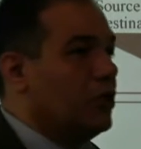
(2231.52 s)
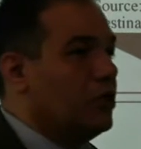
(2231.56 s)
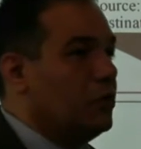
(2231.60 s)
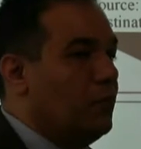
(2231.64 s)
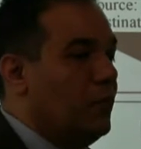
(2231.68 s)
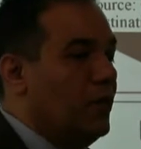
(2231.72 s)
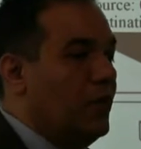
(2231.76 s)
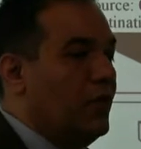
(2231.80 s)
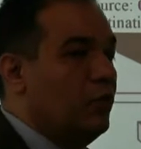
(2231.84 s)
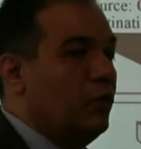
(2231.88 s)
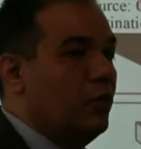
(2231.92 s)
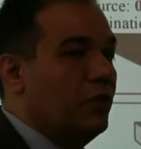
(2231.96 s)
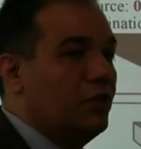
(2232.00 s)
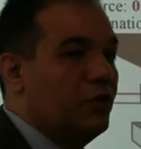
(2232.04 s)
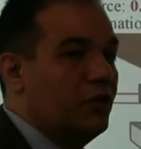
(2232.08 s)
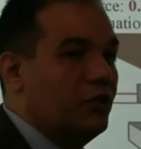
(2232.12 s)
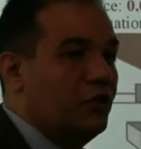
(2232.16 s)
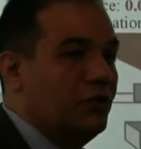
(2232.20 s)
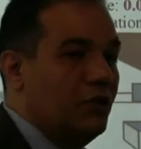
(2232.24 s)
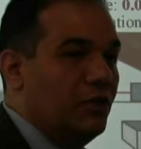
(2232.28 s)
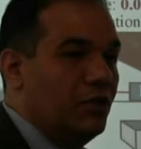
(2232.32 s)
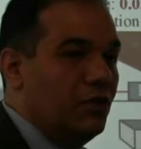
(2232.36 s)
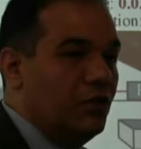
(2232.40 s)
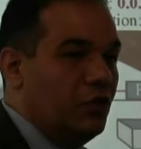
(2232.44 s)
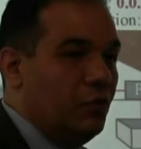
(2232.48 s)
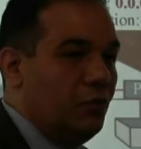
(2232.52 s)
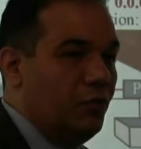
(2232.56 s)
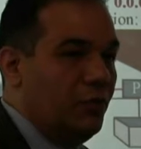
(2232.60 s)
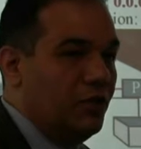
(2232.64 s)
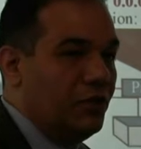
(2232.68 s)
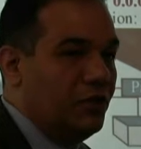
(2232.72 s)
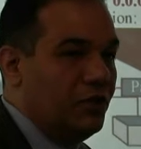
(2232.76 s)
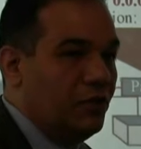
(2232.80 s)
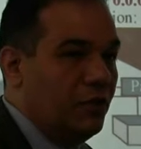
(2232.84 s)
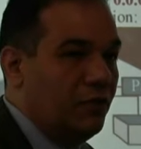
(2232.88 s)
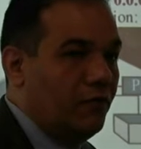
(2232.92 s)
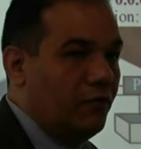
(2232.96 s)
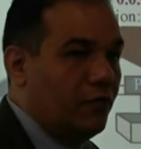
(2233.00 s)
We explained what is DHCP
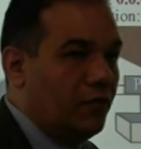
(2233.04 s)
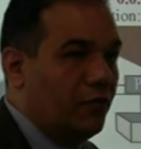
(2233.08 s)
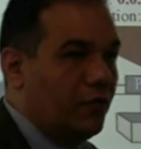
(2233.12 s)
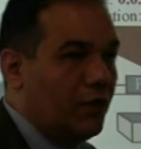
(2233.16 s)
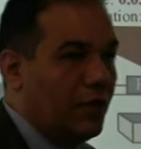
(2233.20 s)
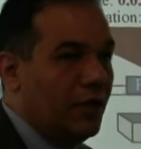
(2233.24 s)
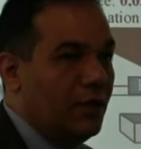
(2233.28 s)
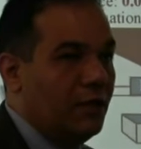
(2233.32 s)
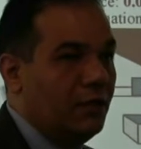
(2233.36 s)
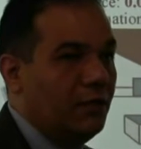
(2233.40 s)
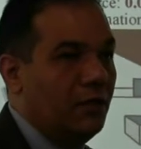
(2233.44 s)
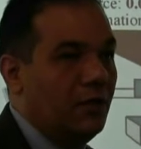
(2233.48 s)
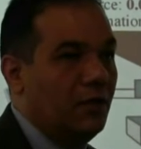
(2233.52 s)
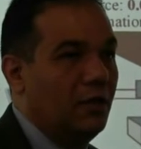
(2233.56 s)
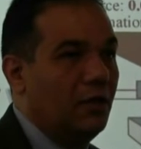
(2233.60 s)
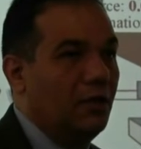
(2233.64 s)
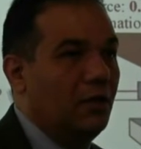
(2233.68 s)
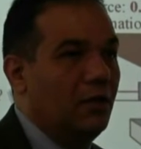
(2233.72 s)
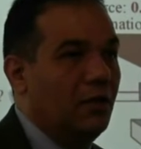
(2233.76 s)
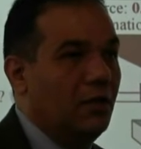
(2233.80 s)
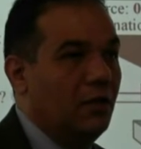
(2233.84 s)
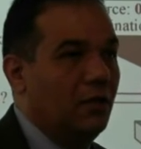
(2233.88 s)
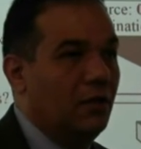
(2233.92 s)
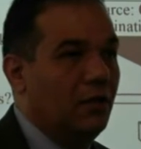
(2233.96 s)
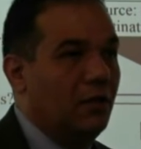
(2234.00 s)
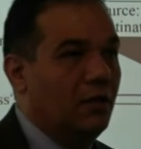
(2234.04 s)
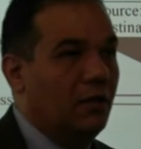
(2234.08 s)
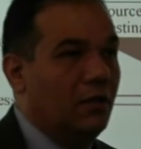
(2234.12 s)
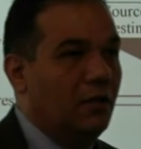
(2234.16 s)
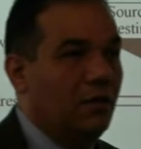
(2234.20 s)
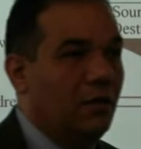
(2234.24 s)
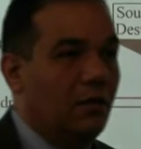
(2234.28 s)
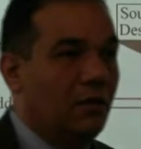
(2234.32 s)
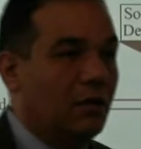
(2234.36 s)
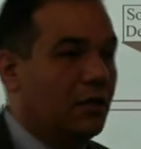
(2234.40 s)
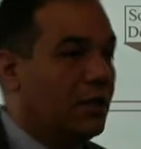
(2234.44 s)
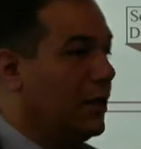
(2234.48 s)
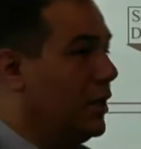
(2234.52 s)
server, right?
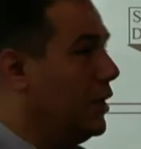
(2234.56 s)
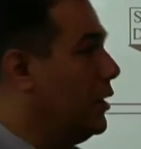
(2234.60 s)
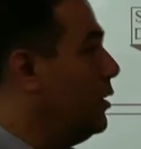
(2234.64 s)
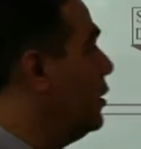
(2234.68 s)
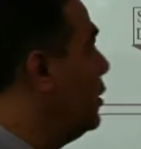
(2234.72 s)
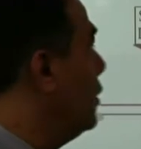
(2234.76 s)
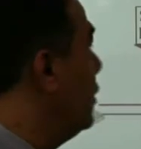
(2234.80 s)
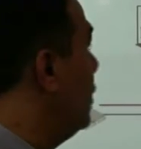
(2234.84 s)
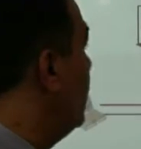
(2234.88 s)
Okay.